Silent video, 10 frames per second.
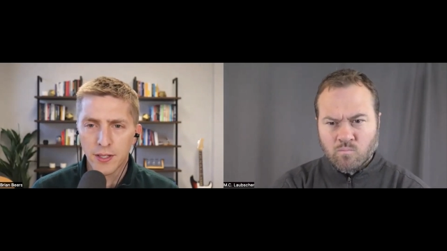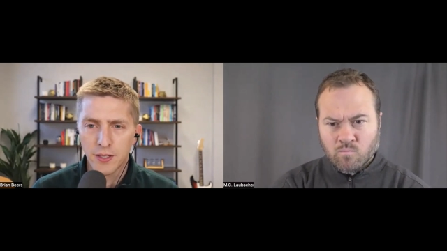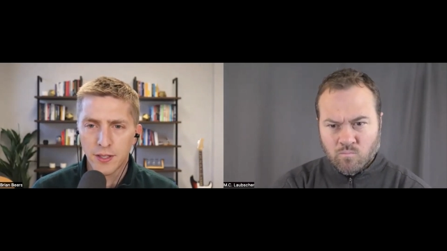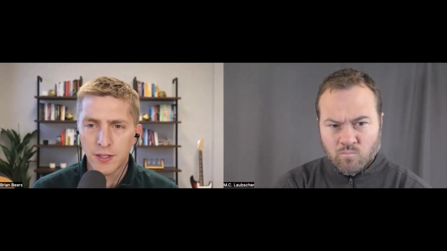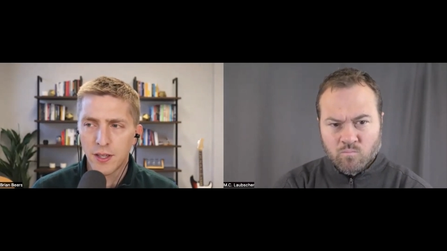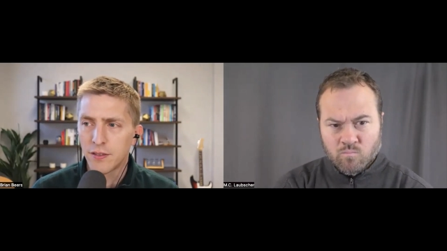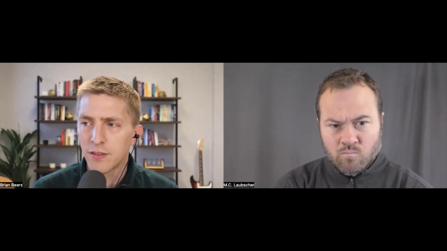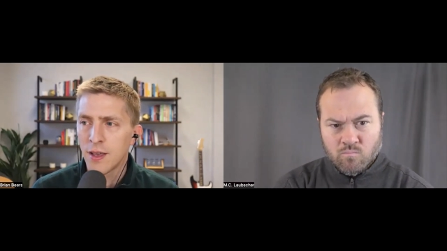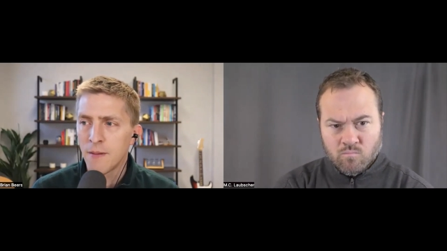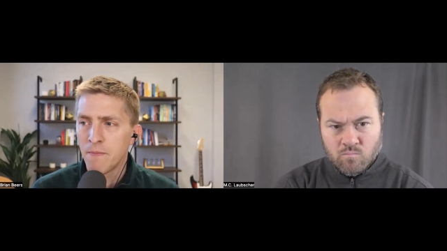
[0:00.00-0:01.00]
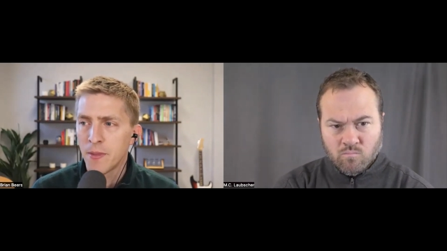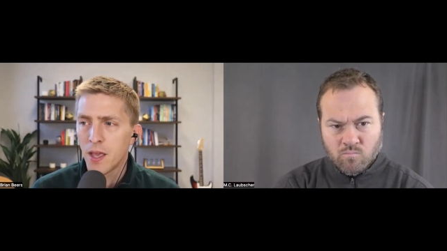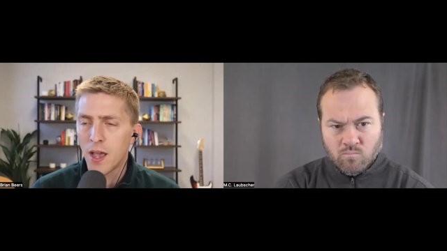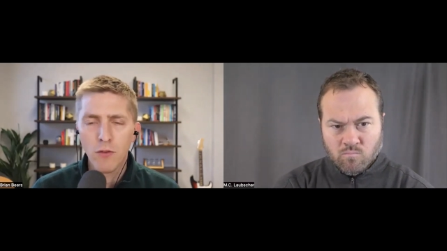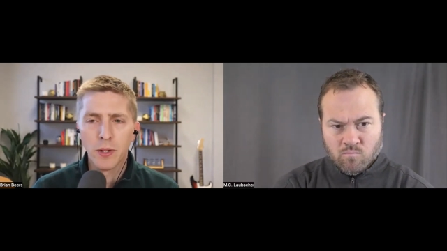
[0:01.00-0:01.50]
Speaker 1: that says
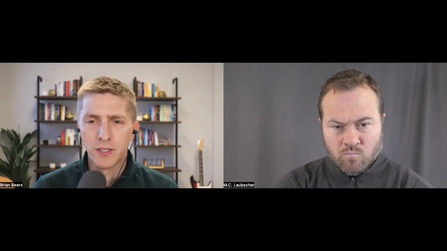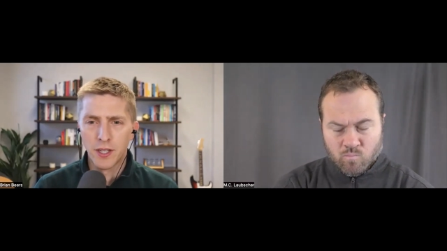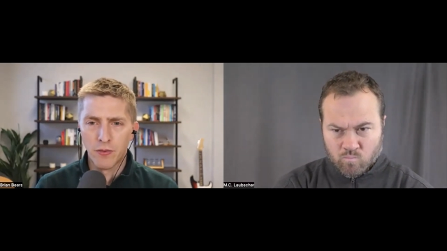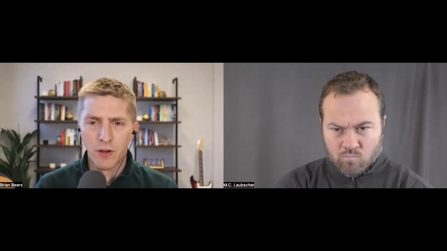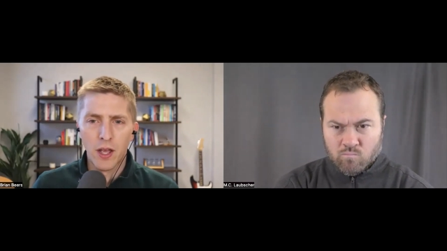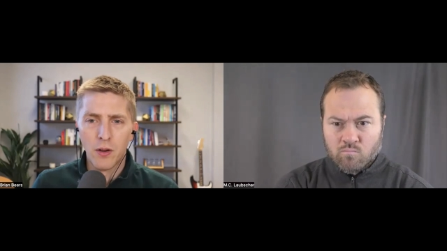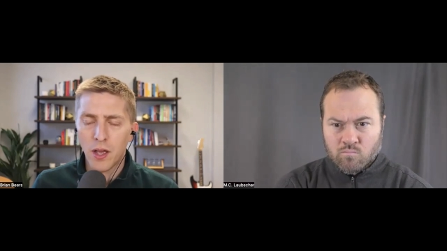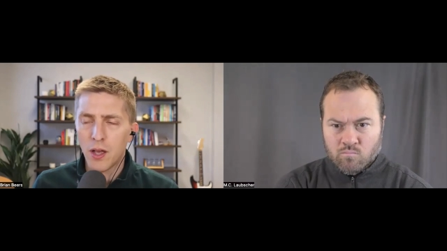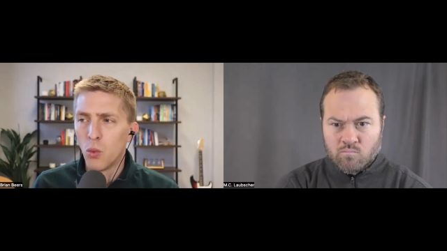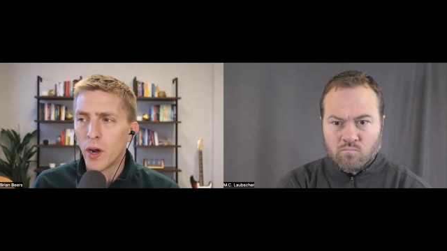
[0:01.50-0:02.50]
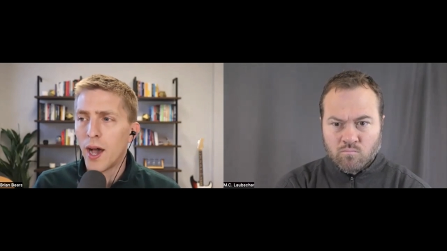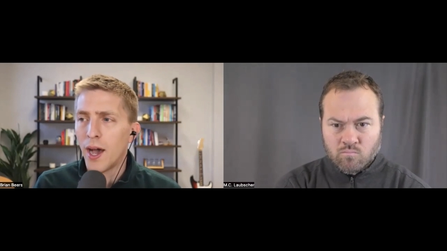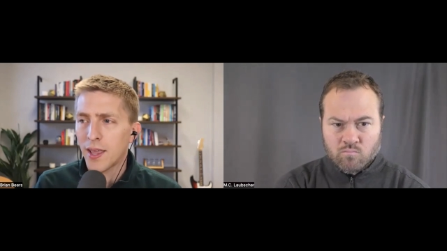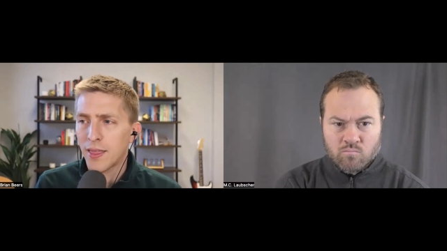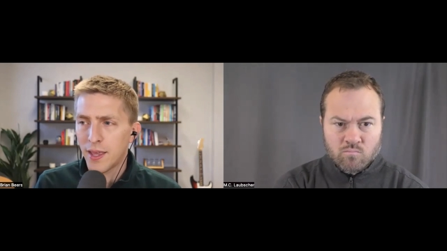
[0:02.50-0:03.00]
everybody's different. And, and what
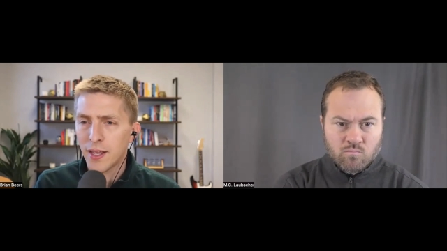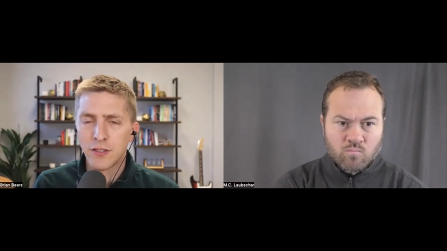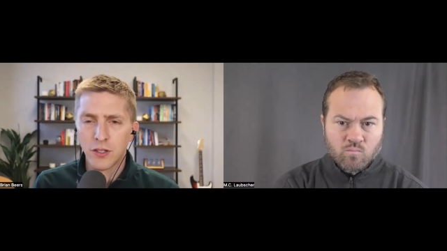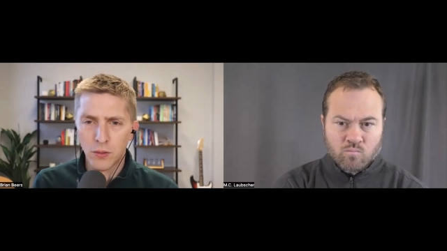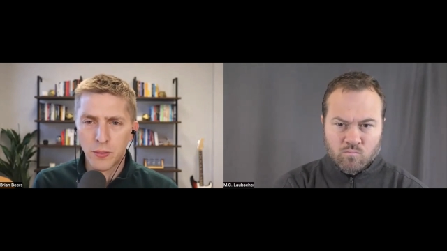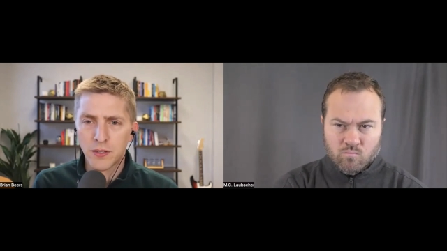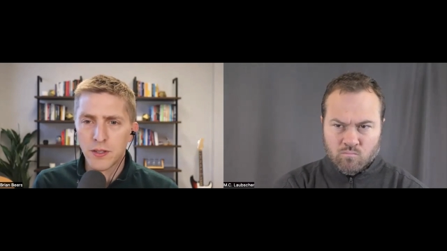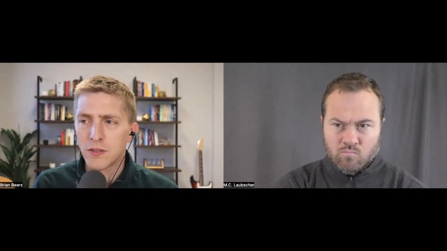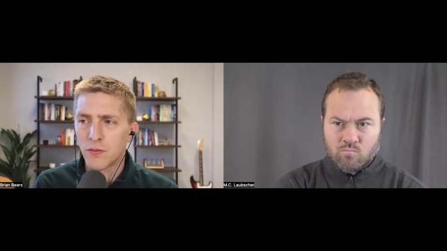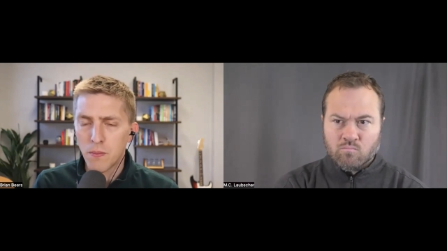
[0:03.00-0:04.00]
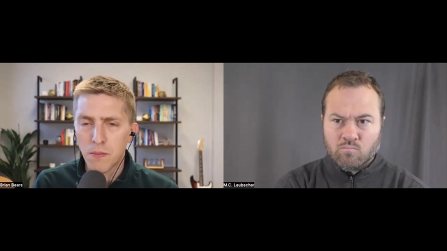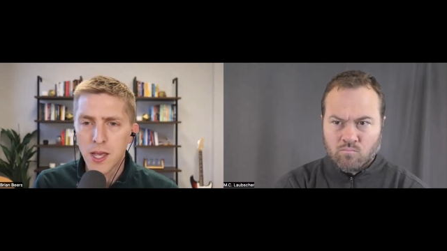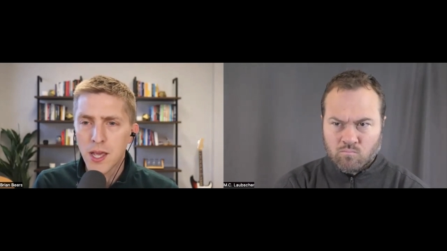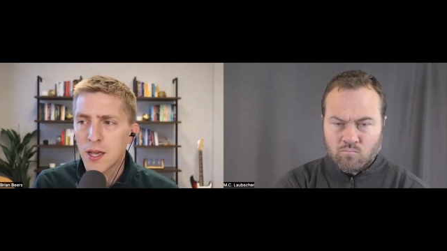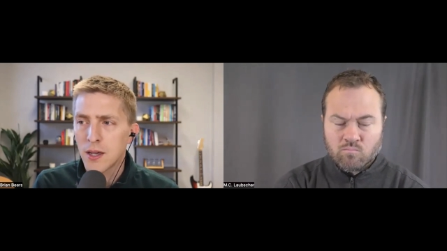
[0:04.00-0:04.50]
I think is a good business for
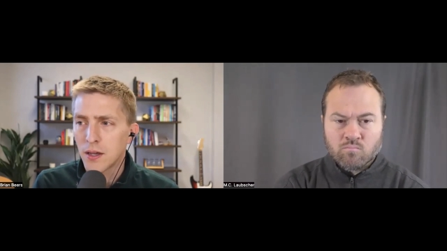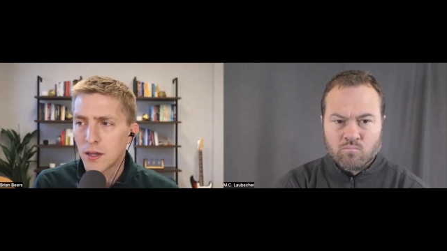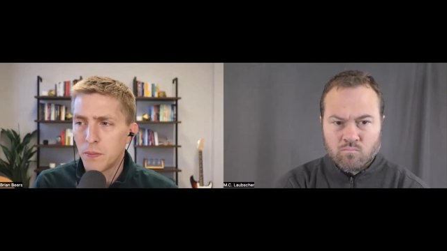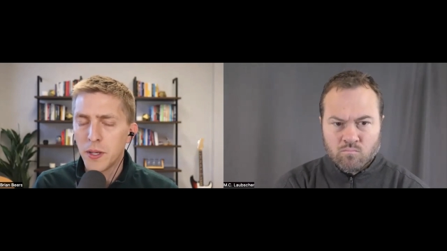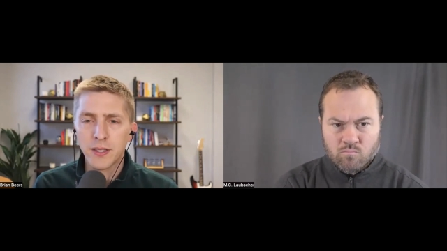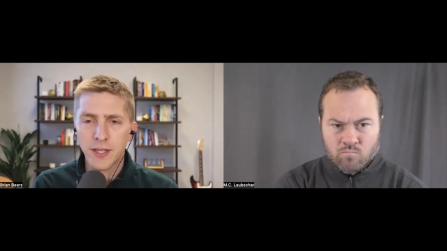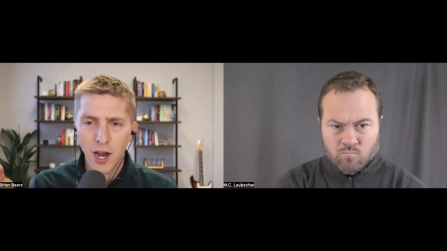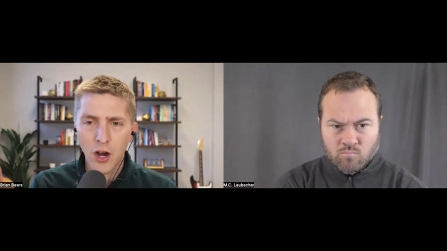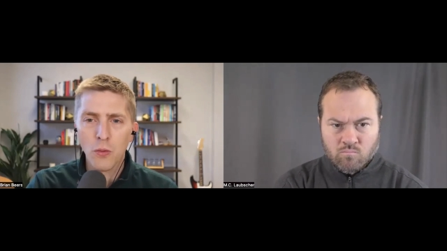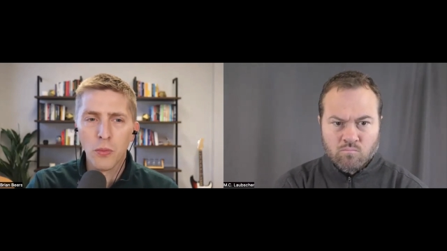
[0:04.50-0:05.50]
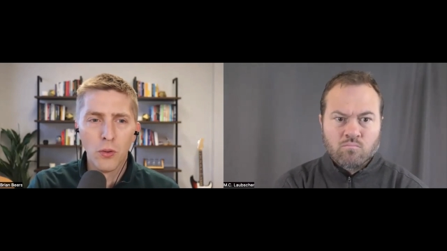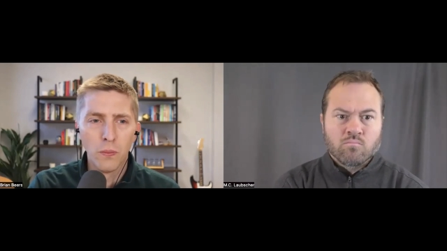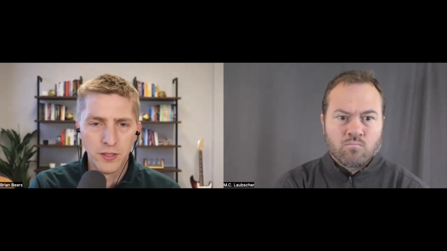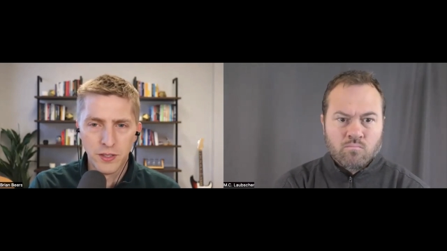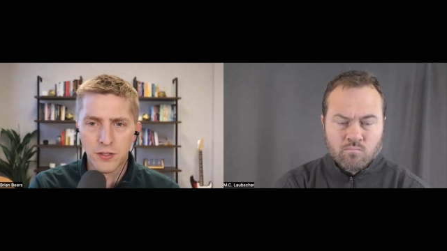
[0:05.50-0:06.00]
me could be a terrible
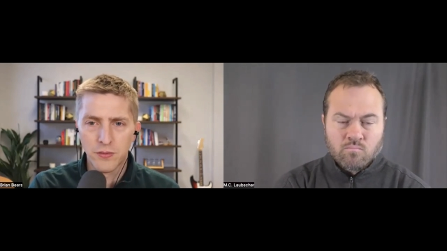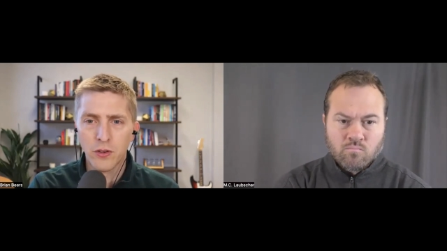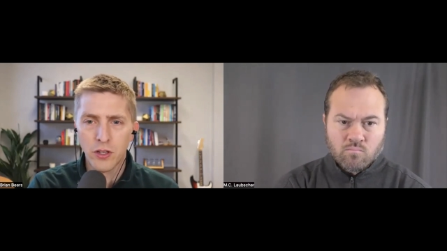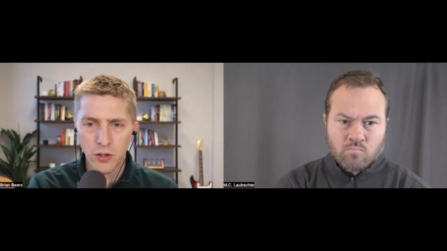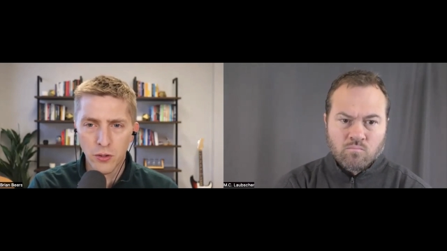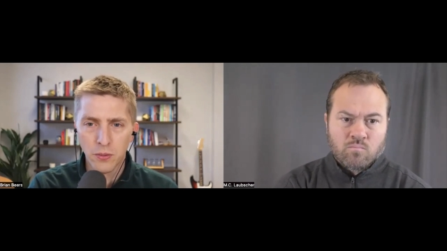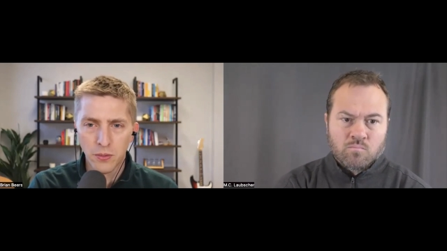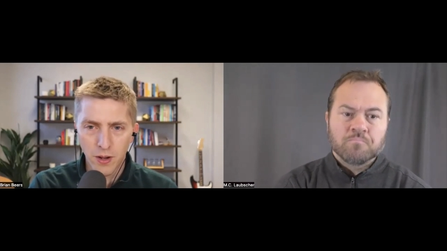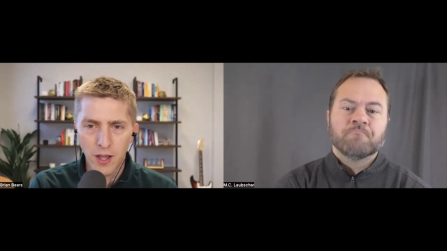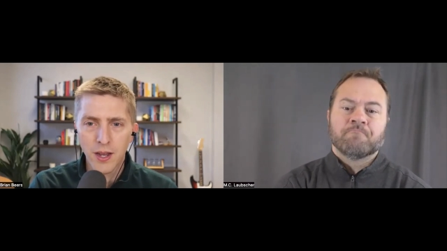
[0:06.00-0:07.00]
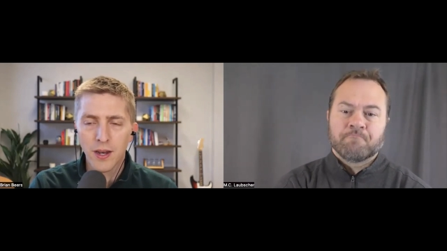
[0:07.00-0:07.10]
business for you, right?